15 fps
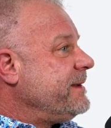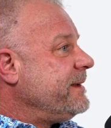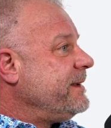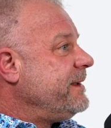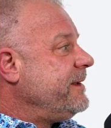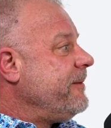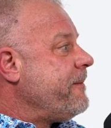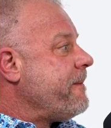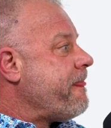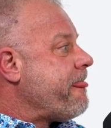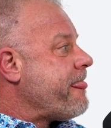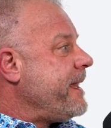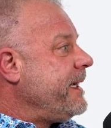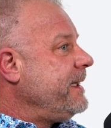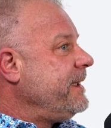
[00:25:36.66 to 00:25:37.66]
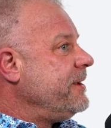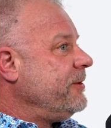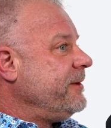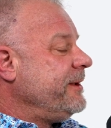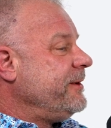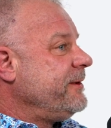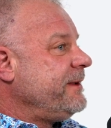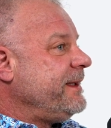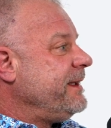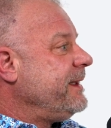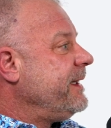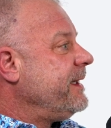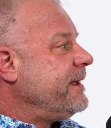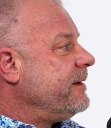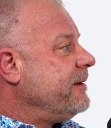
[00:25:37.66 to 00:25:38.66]
literally
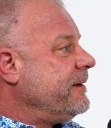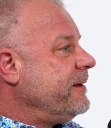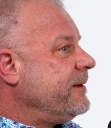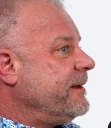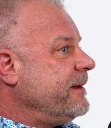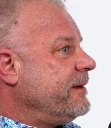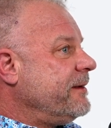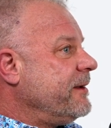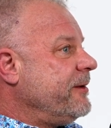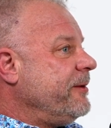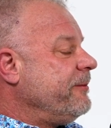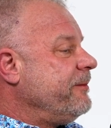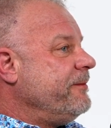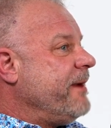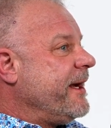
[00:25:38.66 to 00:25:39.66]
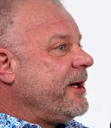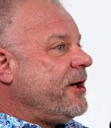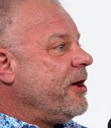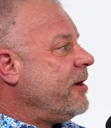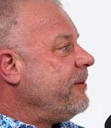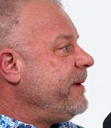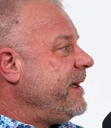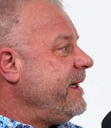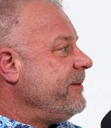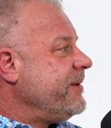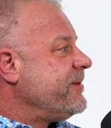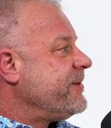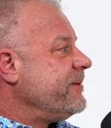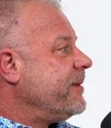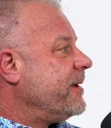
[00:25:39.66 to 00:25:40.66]
my car
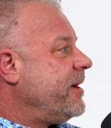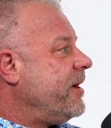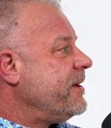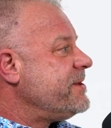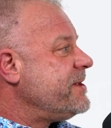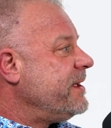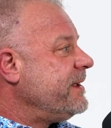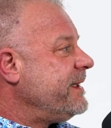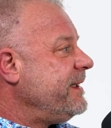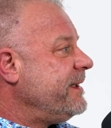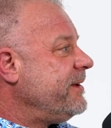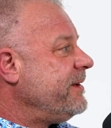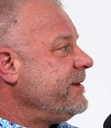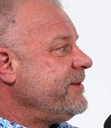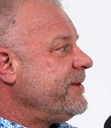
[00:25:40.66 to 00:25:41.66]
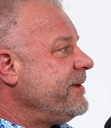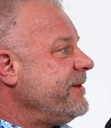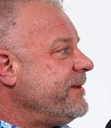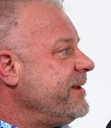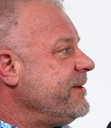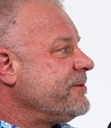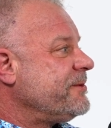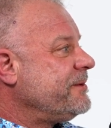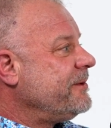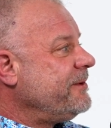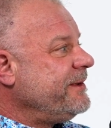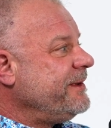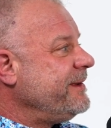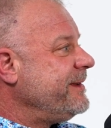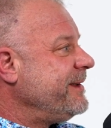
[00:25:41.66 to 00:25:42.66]
payments and my car junkie and all these other things were
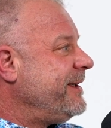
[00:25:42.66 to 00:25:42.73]
rolled into the